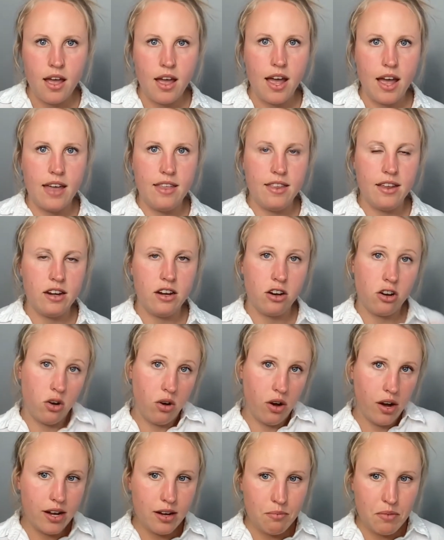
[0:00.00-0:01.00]
And then it
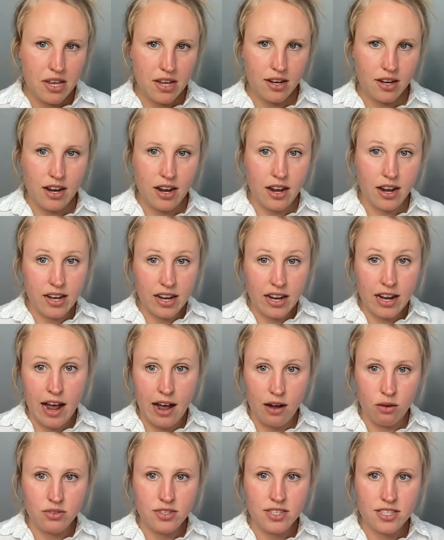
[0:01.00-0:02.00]
created me an
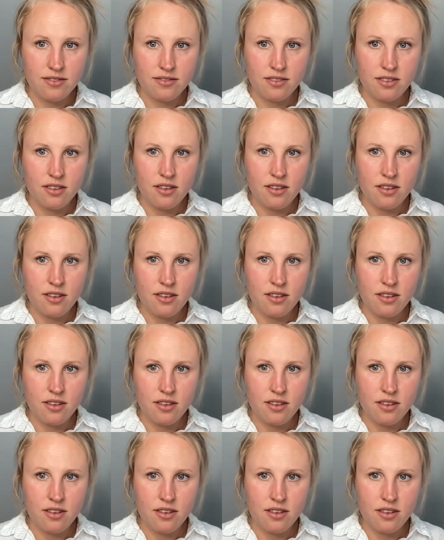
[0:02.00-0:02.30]
account.